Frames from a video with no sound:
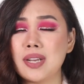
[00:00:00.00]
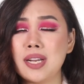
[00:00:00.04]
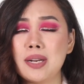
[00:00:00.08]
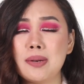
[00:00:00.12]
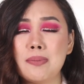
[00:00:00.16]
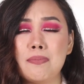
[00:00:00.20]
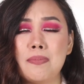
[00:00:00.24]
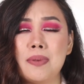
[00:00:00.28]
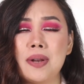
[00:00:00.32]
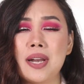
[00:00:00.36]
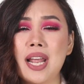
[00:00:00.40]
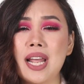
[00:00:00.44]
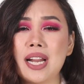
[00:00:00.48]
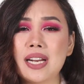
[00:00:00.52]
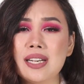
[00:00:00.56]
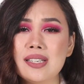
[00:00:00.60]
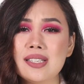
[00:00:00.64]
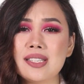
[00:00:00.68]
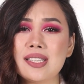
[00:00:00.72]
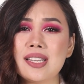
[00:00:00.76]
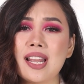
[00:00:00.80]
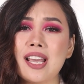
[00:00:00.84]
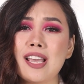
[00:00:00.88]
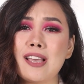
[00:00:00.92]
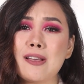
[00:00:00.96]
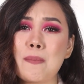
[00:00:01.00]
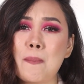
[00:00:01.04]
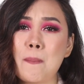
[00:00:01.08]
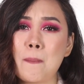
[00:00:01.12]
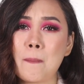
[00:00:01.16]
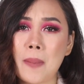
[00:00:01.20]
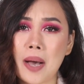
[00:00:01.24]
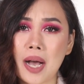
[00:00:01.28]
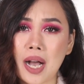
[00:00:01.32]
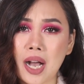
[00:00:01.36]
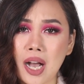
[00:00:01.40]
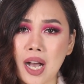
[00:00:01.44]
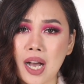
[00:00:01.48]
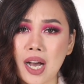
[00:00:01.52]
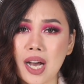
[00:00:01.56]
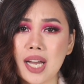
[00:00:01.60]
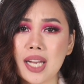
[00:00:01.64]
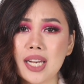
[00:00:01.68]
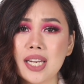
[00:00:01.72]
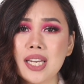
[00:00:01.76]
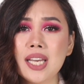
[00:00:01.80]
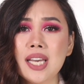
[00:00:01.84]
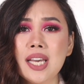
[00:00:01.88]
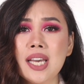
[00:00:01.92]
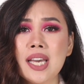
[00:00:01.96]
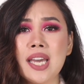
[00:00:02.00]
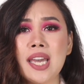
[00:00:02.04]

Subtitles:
It blends like makhan.